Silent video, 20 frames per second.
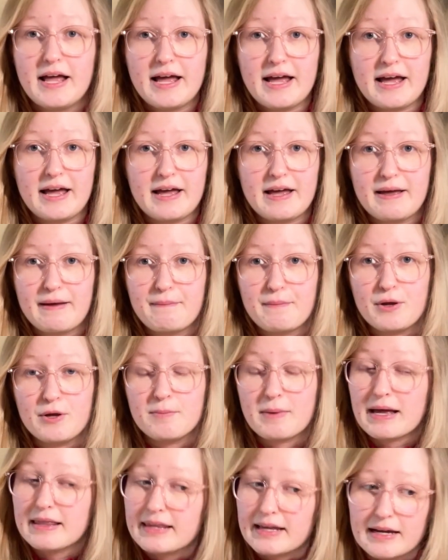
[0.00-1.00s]
who
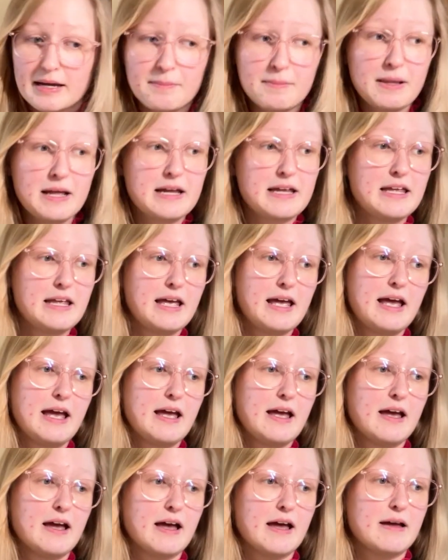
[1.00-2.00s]
might like a
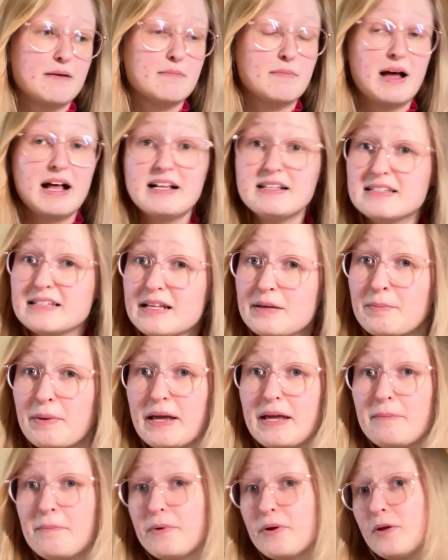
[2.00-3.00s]
blanket, elderly
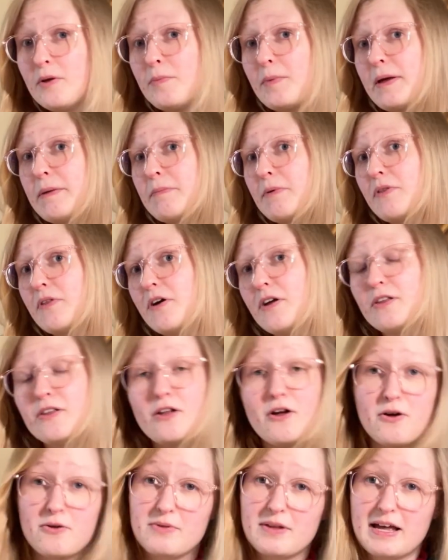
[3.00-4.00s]
people that are
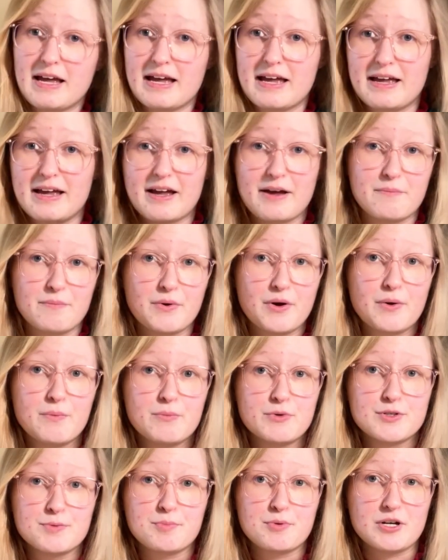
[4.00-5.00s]
lonely and
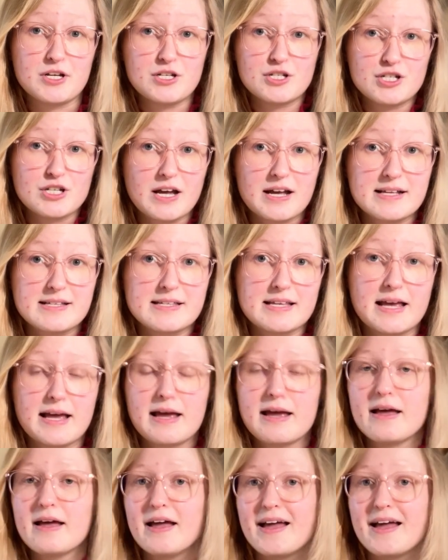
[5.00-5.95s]
would appreciate it